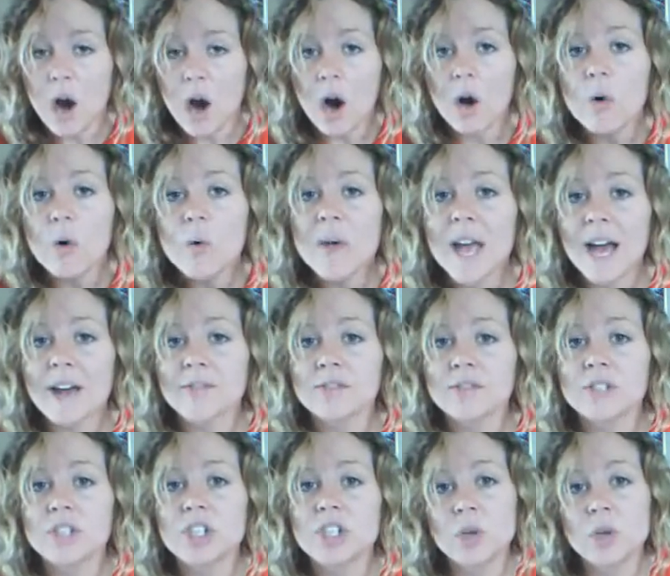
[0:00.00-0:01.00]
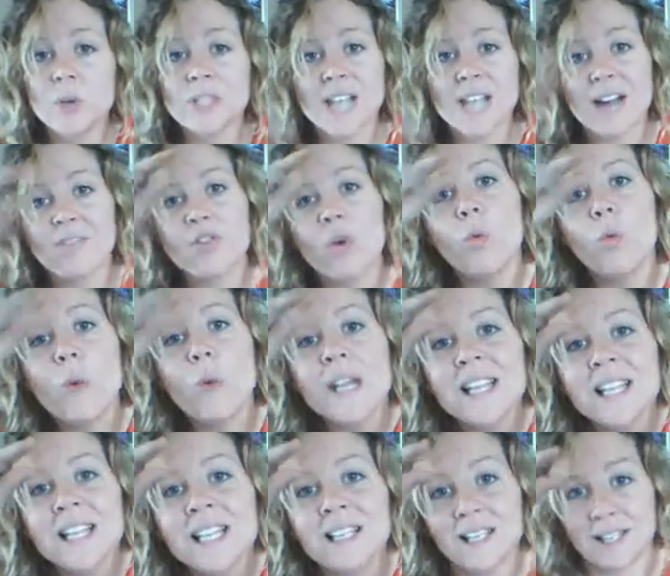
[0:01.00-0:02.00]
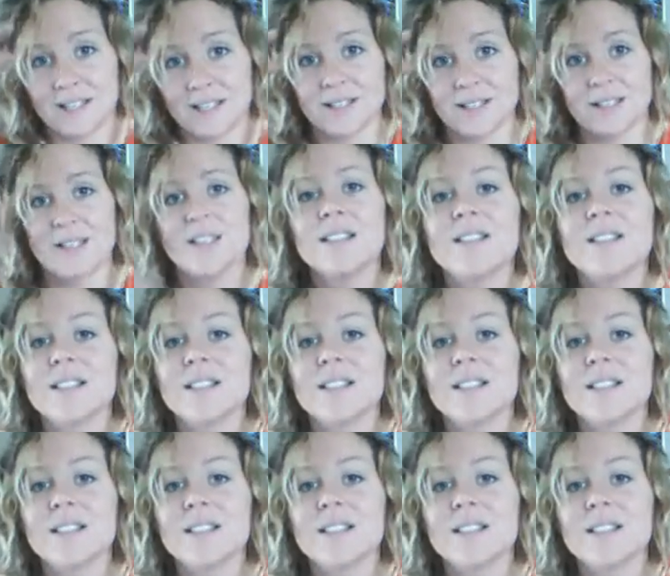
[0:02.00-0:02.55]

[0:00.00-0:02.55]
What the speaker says: All we have to do is the willingness